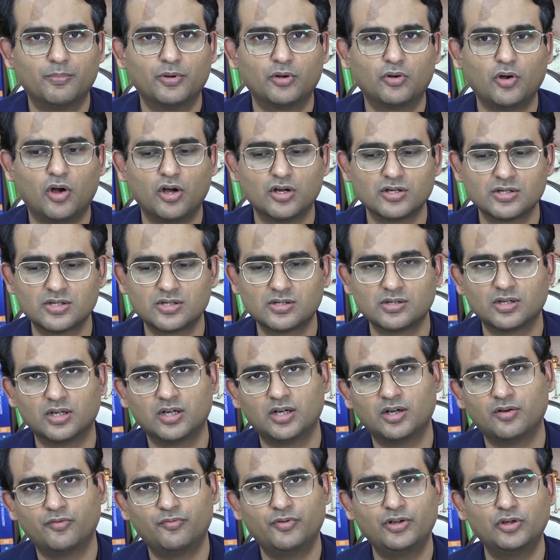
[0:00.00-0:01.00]
Because
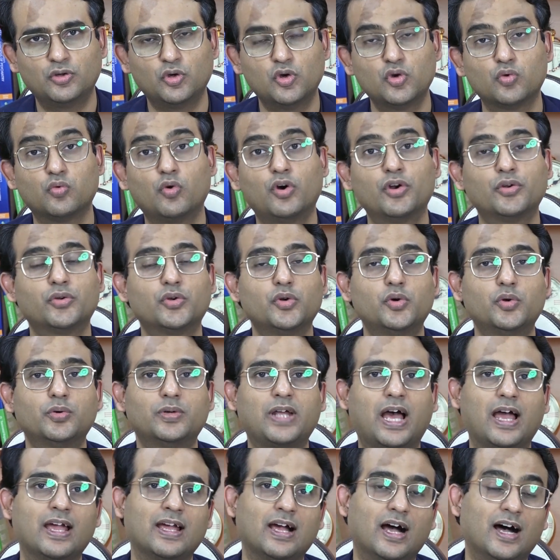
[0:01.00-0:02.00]
we don't want to
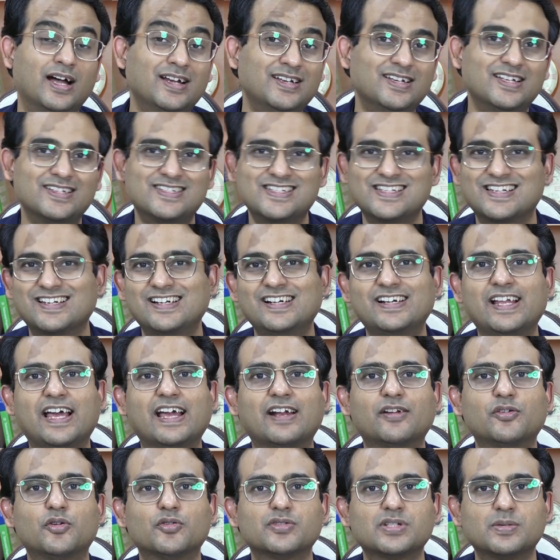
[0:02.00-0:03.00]
unnecessarily
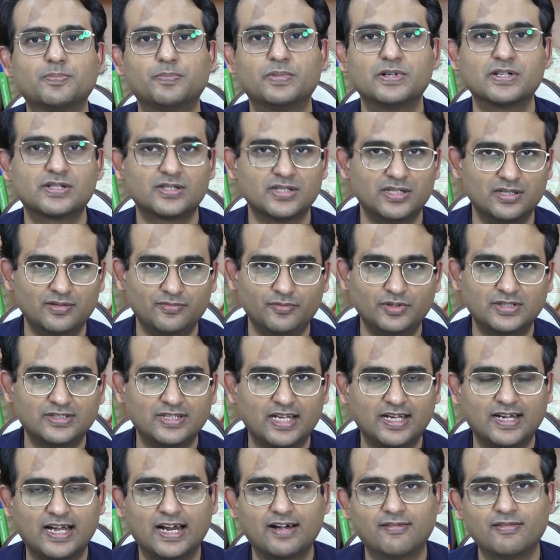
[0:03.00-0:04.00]
diagnose a person with
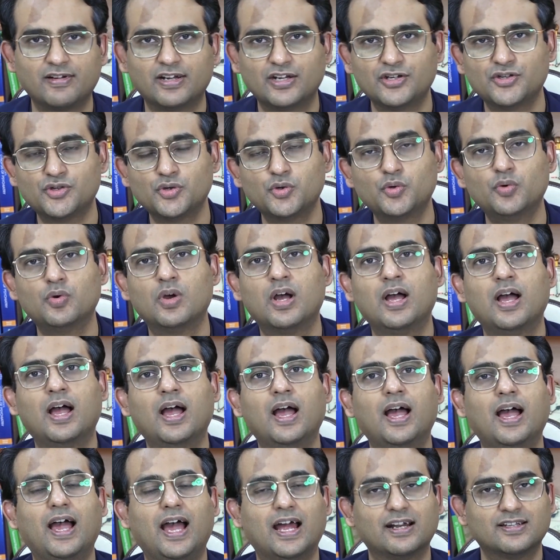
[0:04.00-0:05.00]
psychiatric issue.
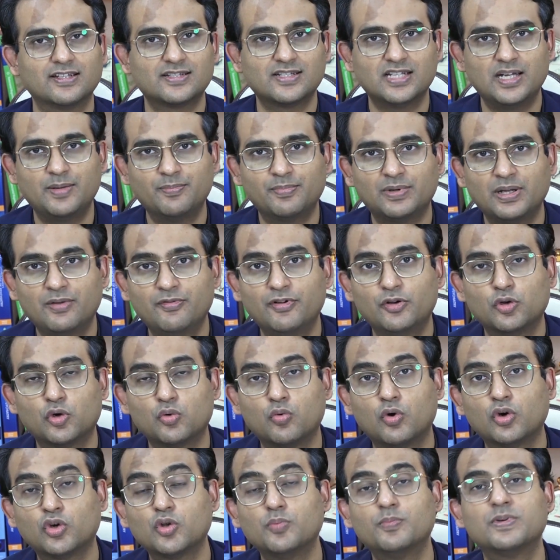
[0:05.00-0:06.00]
At the same time, we don't
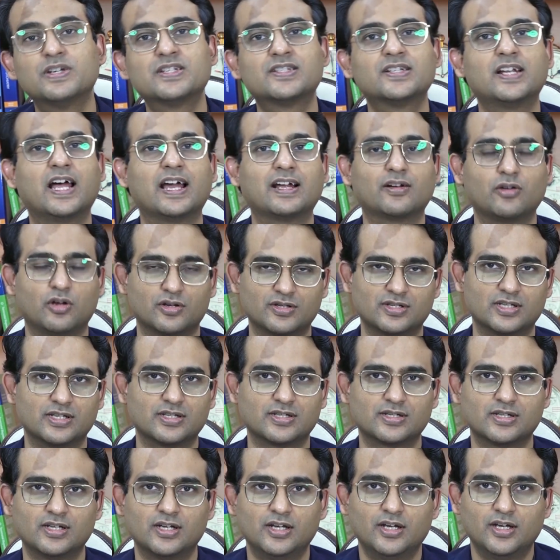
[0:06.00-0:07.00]
want to
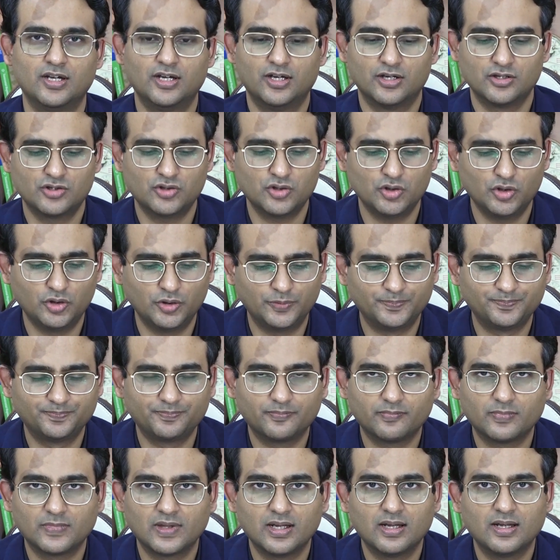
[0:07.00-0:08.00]
misdiagnosis.
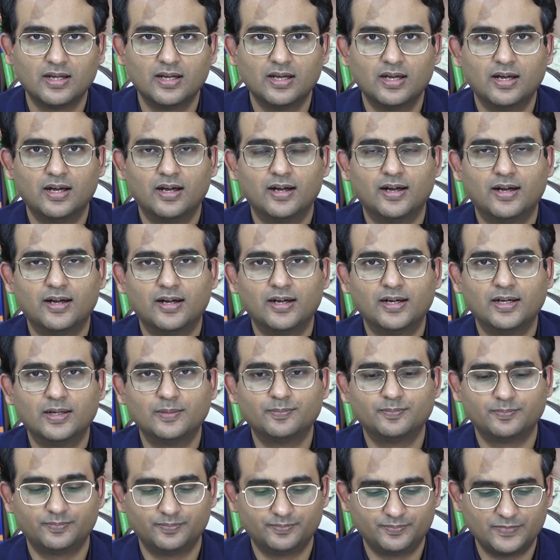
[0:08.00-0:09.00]
So
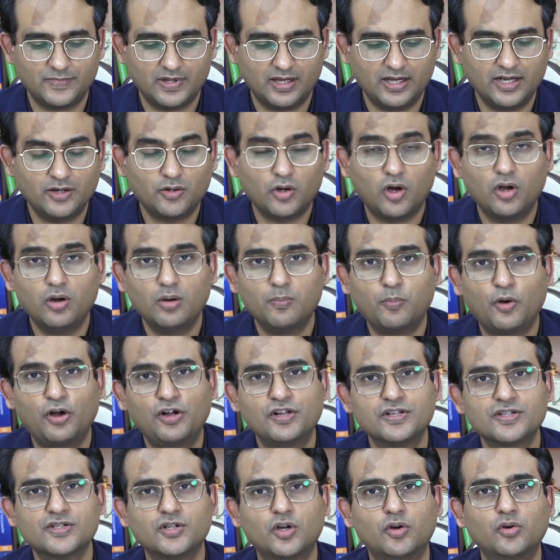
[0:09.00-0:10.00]
it all
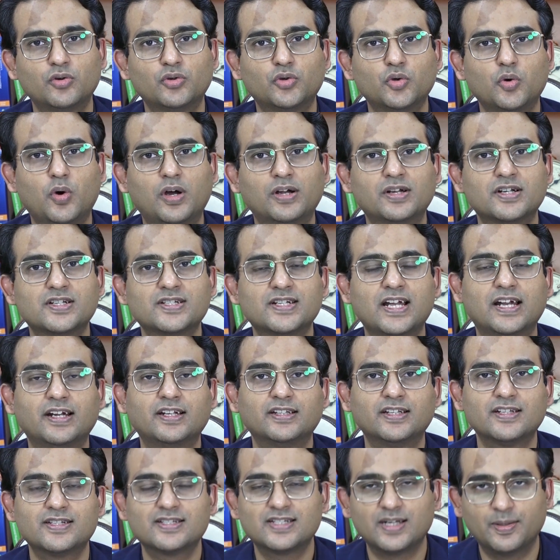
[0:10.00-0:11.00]
boils down to
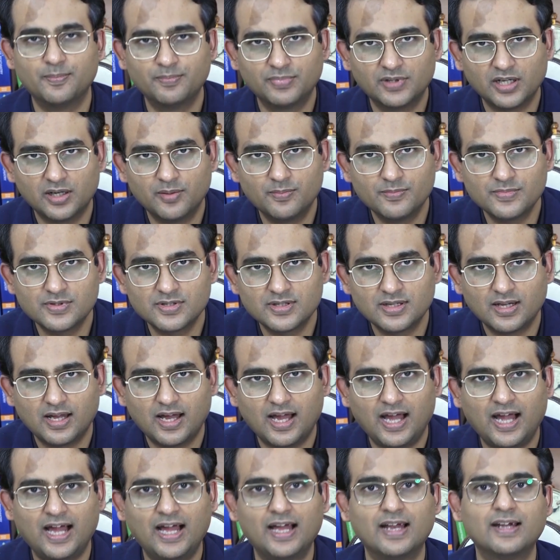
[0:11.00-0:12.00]
understanding the symptoms
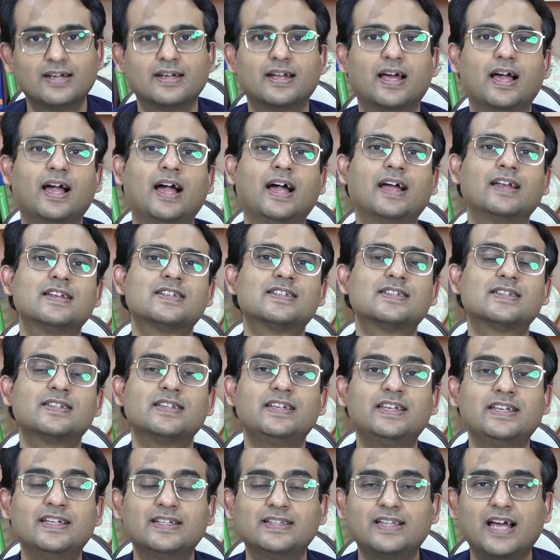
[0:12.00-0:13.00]
and
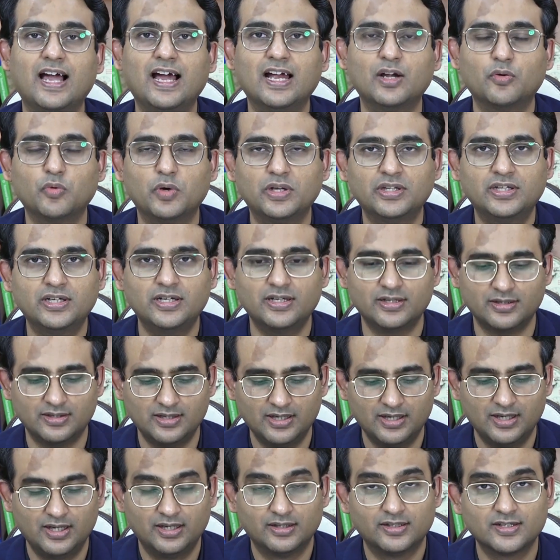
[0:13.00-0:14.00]
seeing that
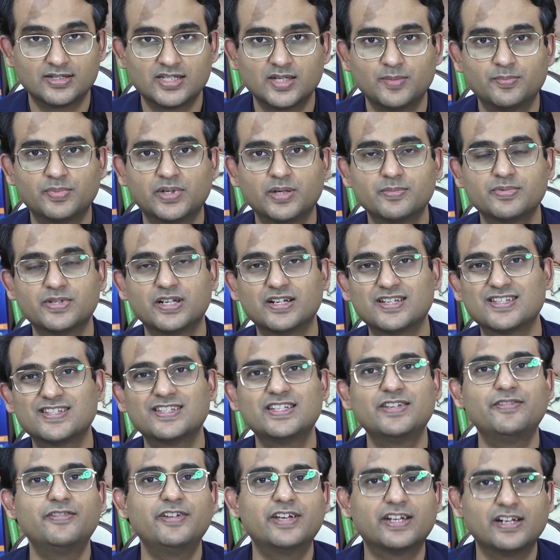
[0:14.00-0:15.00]
whether the symptoms are
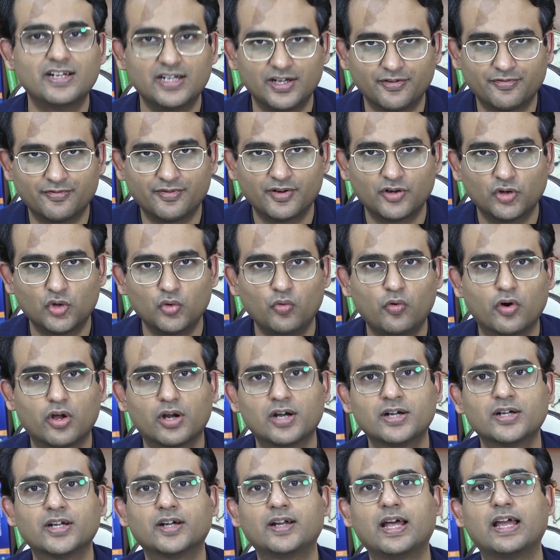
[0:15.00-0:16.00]
severe enough to
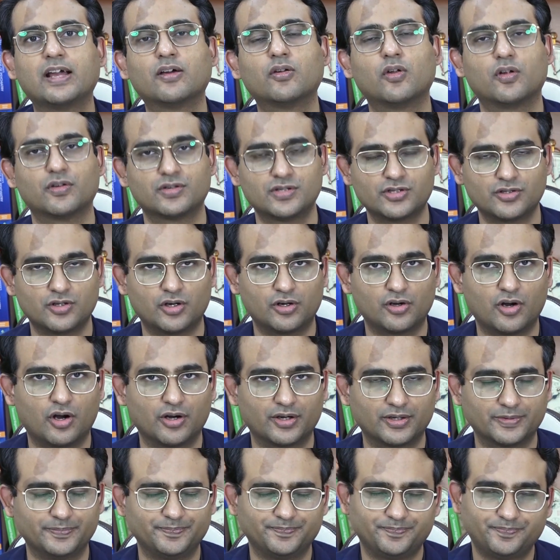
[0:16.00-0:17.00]
warrant a diagnosis or
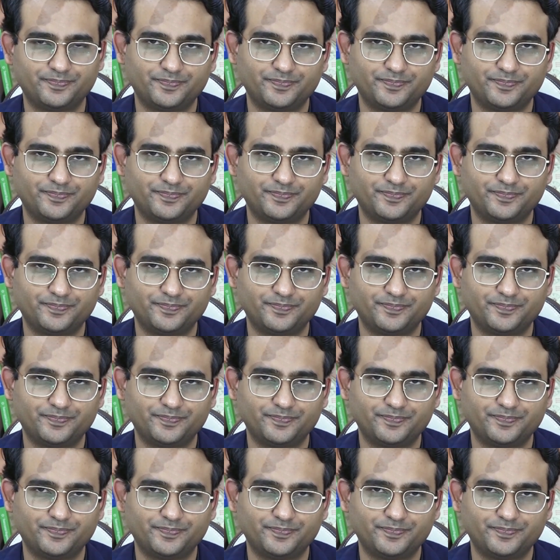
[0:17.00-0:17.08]
not.